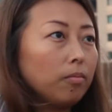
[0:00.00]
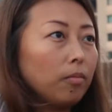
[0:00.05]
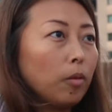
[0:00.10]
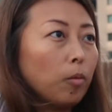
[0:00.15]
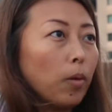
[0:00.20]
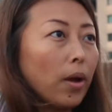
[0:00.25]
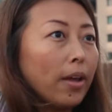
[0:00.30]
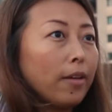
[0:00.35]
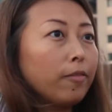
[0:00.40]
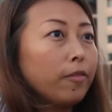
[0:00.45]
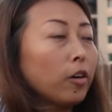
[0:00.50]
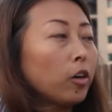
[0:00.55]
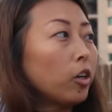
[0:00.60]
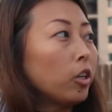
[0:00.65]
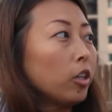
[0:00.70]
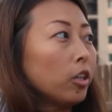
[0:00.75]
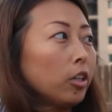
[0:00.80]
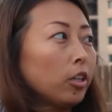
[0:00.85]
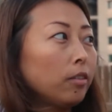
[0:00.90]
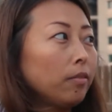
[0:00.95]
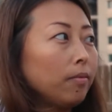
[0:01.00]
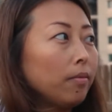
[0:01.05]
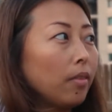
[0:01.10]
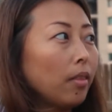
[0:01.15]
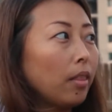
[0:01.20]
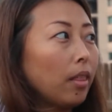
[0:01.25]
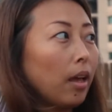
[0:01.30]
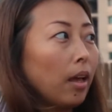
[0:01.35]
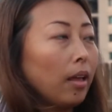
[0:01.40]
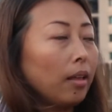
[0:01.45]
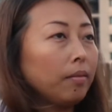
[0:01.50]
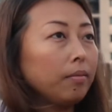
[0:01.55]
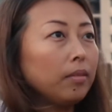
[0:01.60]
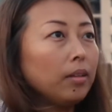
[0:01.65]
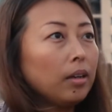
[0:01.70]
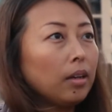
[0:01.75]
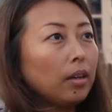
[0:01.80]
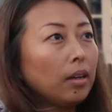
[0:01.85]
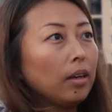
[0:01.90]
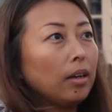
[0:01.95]
way further than
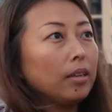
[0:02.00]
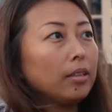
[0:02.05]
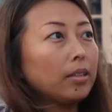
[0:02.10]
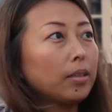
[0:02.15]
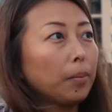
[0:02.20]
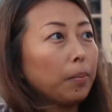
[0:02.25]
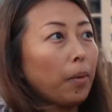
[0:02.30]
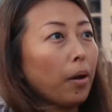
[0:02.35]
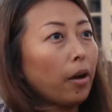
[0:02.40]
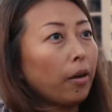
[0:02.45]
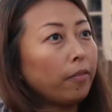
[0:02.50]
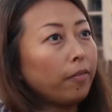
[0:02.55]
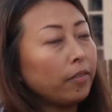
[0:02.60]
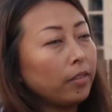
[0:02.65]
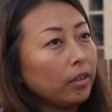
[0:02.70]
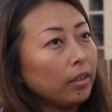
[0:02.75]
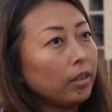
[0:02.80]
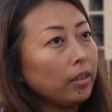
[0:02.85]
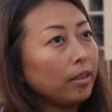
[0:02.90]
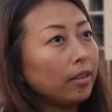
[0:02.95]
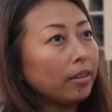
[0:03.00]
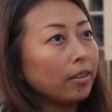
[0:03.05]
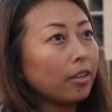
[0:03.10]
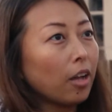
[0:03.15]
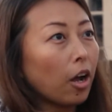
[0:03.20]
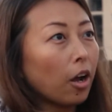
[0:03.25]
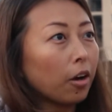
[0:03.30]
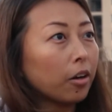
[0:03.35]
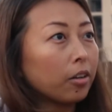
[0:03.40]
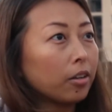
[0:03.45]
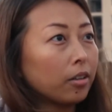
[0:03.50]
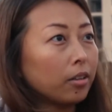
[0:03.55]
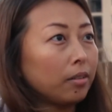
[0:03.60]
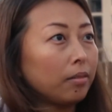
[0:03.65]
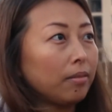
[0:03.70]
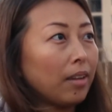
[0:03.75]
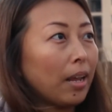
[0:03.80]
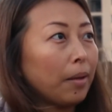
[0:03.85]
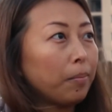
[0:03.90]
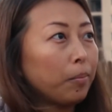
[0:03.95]
some of the
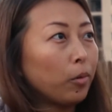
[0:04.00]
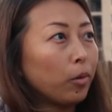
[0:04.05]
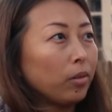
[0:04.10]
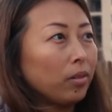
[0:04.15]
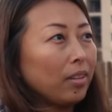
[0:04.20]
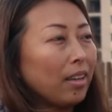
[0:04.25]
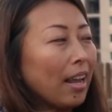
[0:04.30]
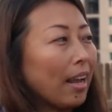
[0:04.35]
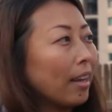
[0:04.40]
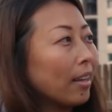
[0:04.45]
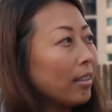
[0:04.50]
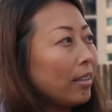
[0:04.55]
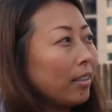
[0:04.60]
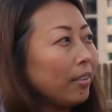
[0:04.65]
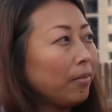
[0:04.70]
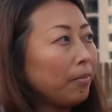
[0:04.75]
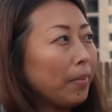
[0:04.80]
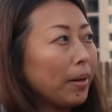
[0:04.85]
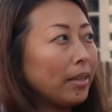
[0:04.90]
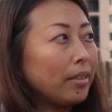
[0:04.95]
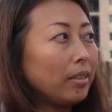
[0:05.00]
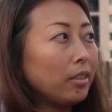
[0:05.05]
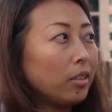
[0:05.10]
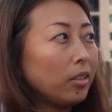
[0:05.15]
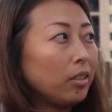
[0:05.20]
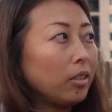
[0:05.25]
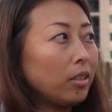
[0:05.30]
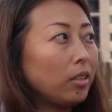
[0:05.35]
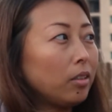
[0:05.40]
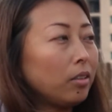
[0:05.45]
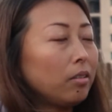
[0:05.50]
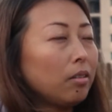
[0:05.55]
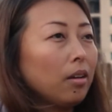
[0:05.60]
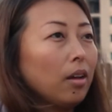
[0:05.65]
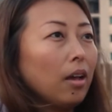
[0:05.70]
darker, negative messages.